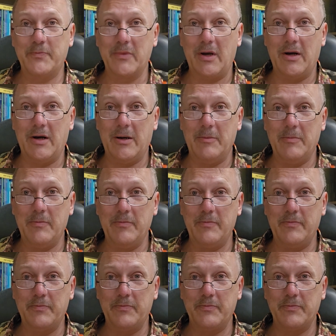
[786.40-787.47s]
um,
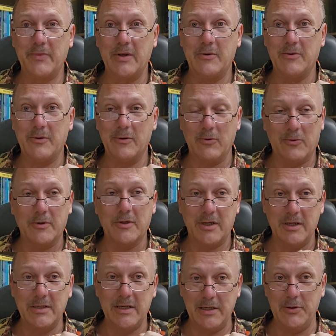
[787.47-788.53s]
you know, the Lord
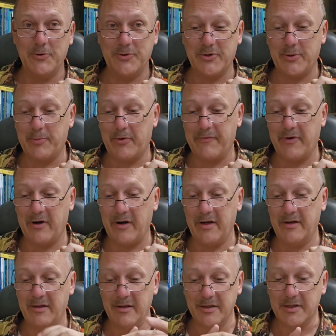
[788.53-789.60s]
continues to
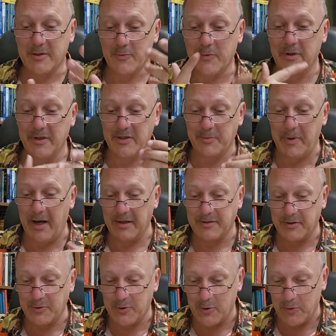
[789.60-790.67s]
provide. And this is where this
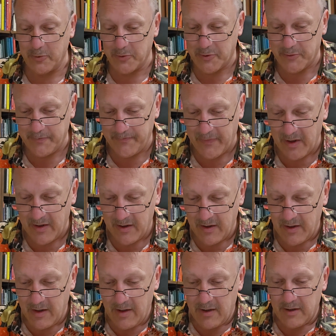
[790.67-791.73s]
passage goes.
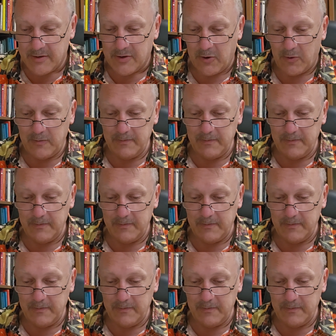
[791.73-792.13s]
So,